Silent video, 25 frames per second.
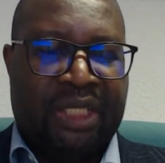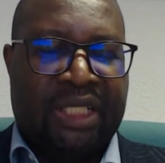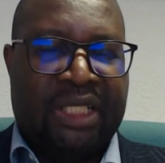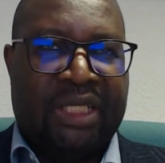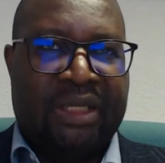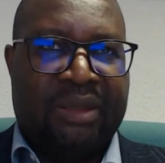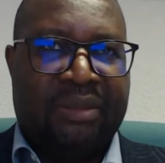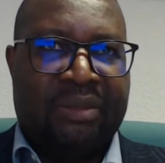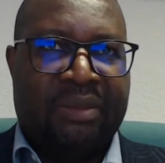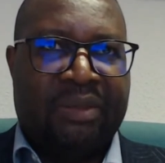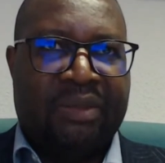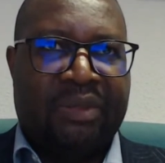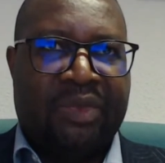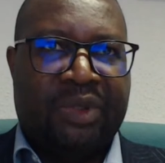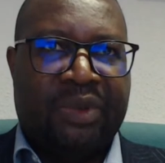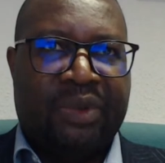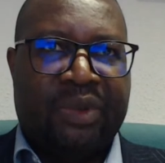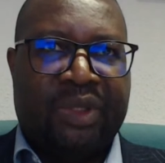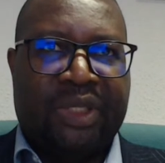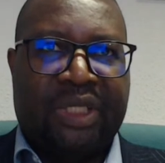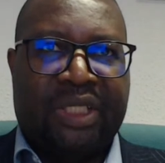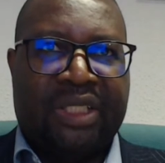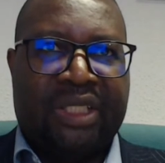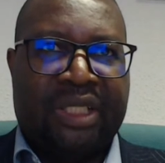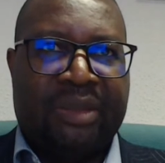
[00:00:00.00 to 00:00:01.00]
who
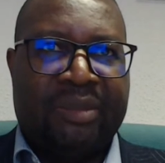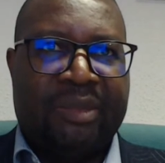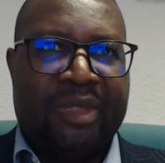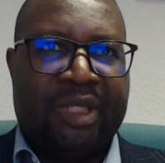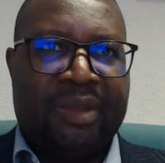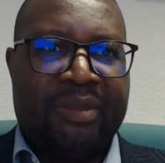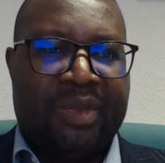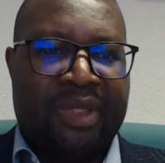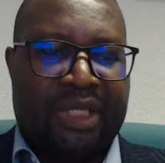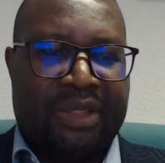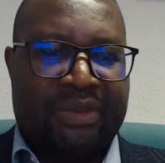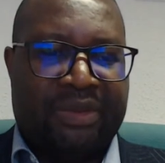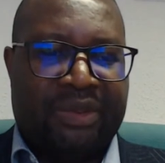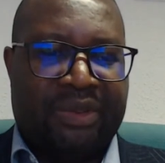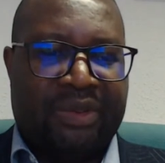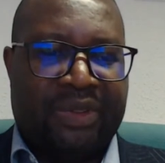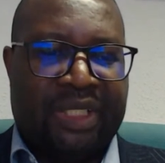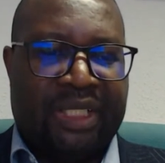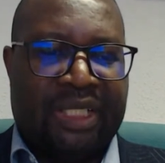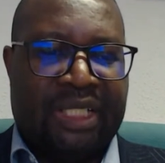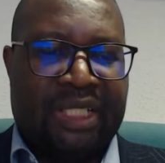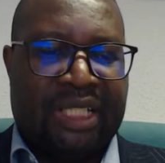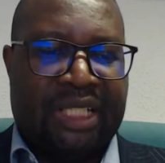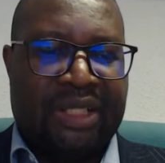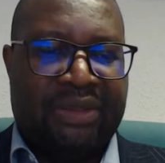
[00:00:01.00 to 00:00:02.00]
could say maybe half of
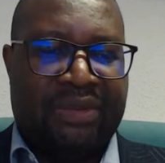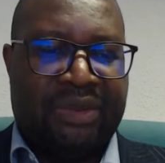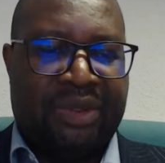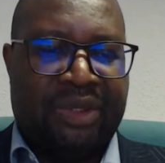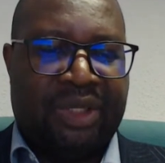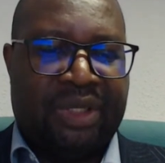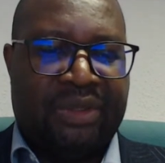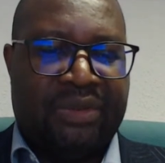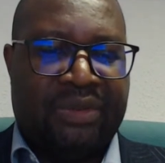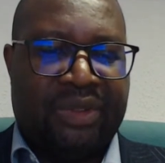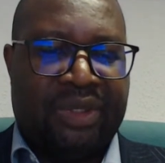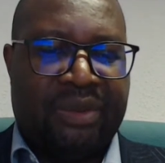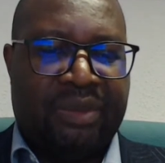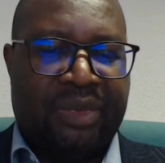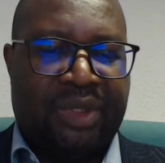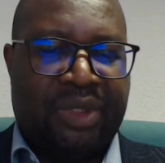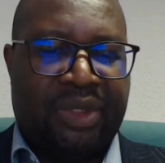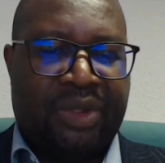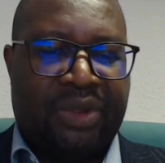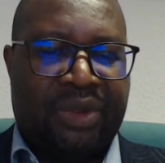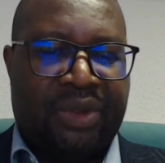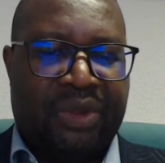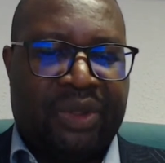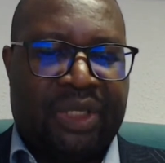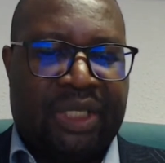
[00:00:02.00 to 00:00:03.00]
their life or even
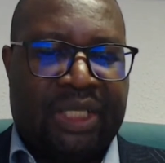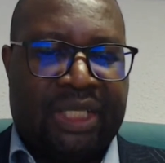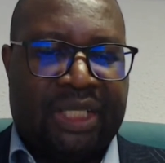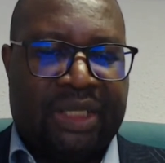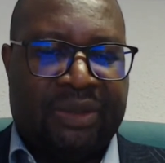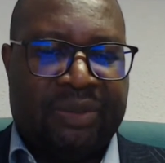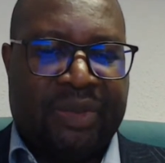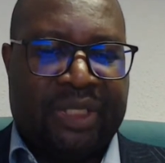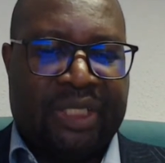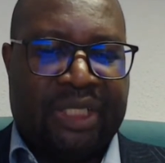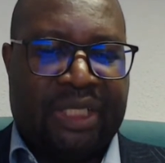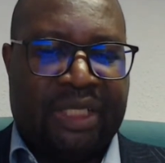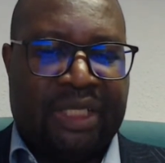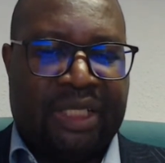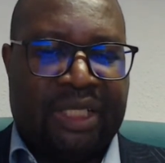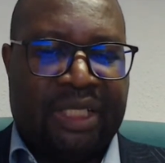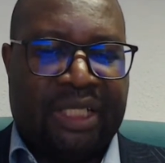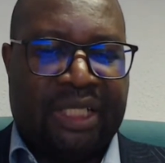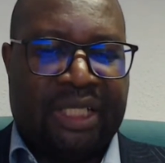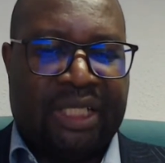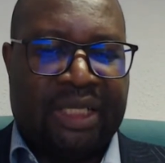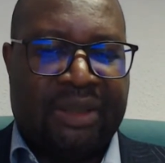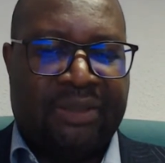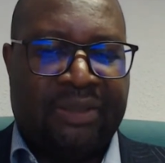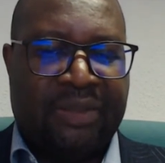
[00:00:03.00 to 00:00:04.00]
more or less, but
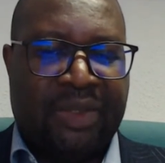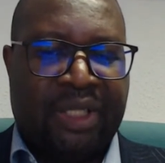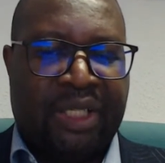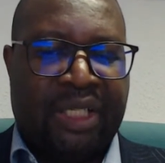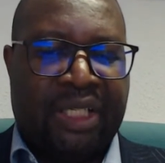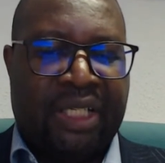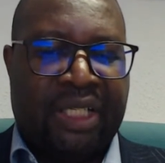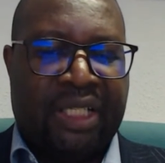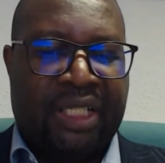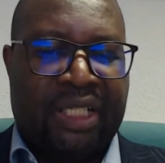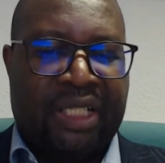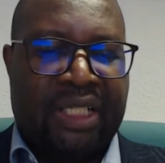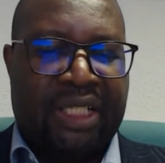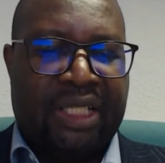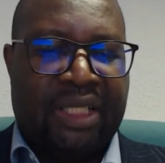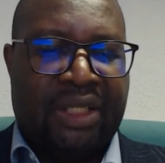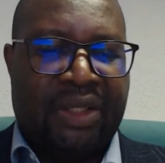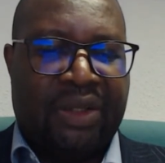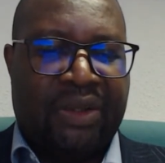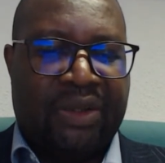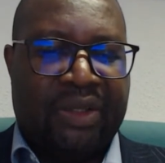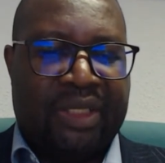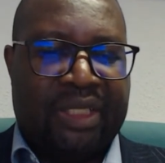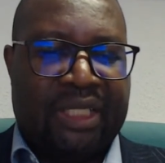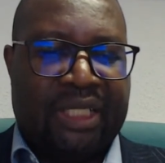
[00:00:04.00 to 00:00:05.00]
a
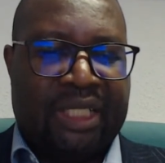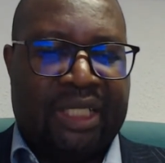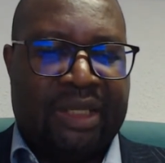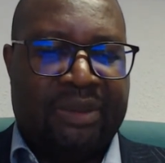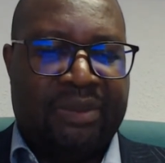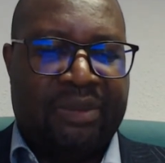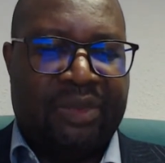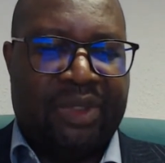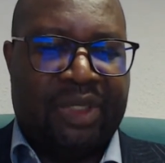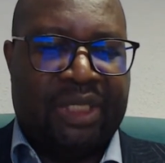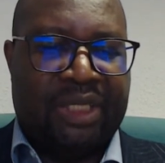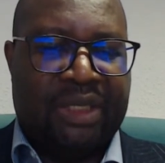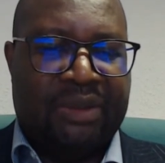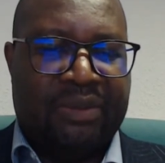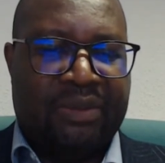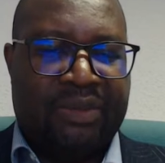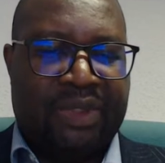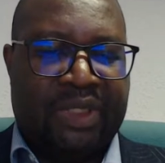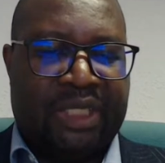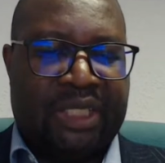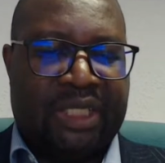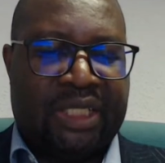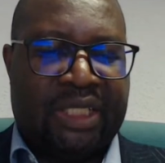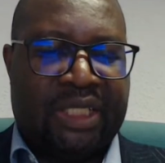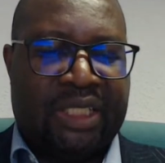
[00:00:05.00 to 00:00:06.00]
long
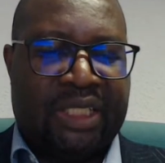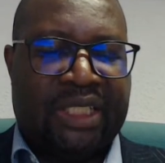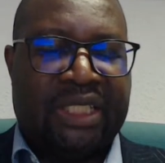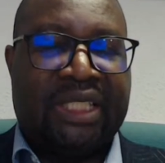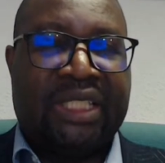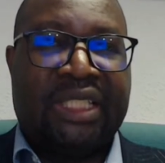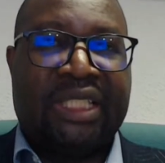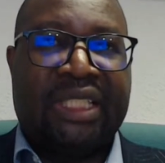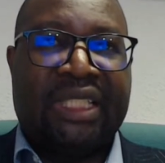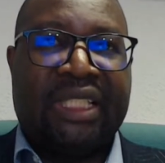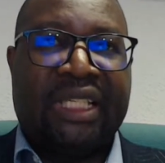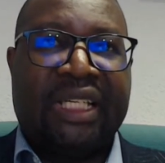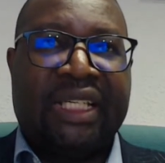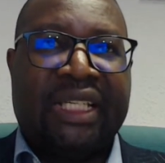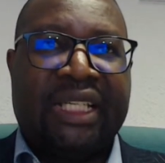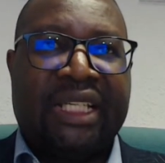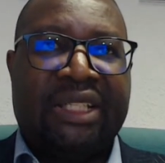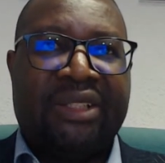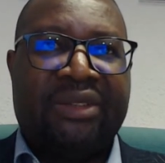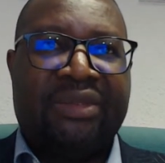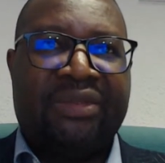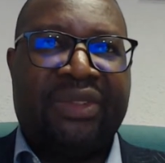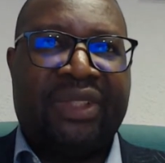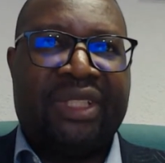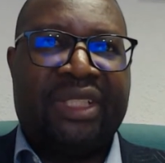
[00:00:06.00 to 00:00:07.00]
time, then they
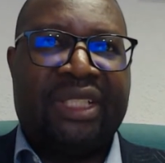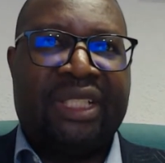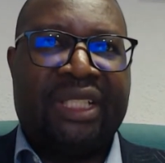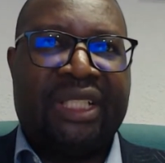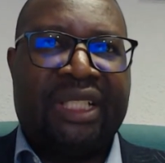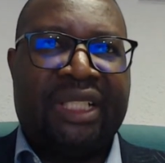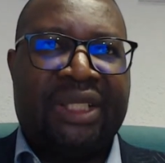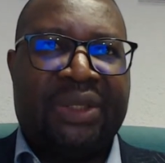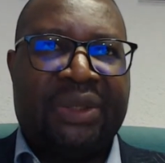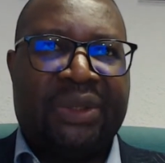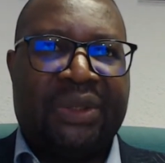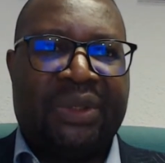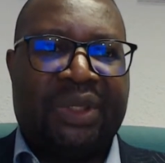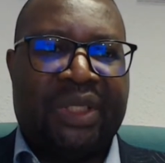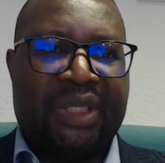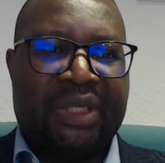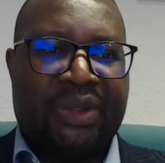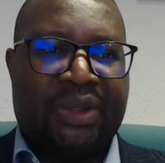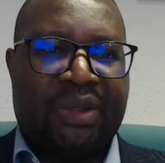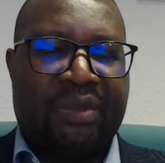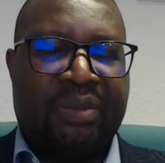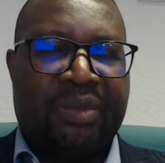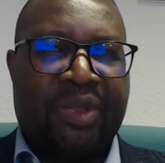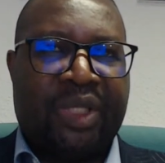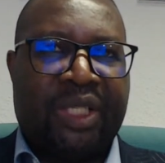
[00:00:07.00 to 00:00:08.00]
can fit into this
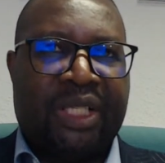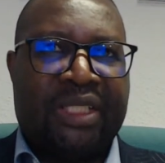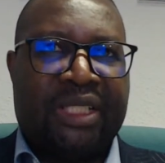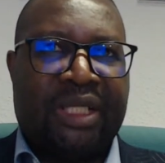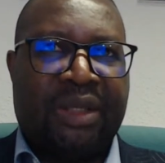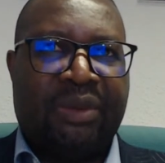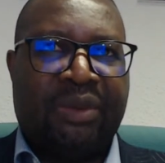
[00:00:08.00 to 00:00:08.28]
compliance.